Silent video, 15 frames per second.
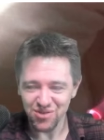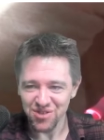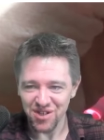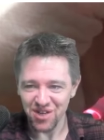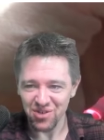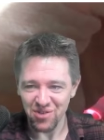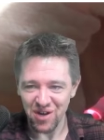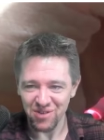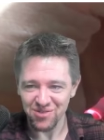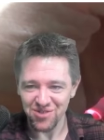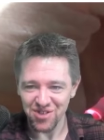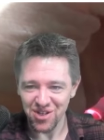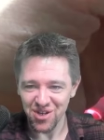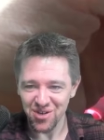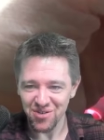and a Ground
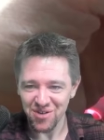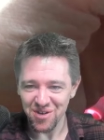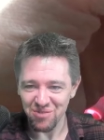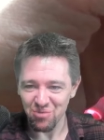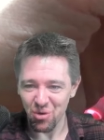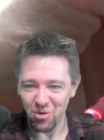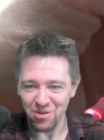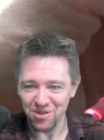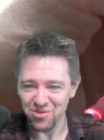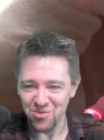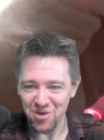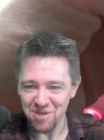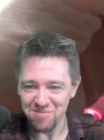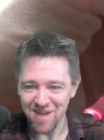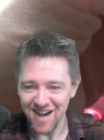Xeno, and we're only
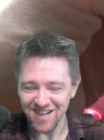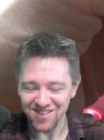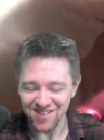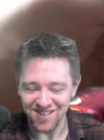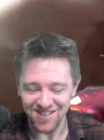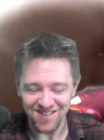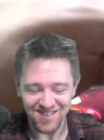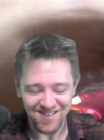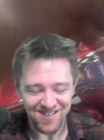20 packs in?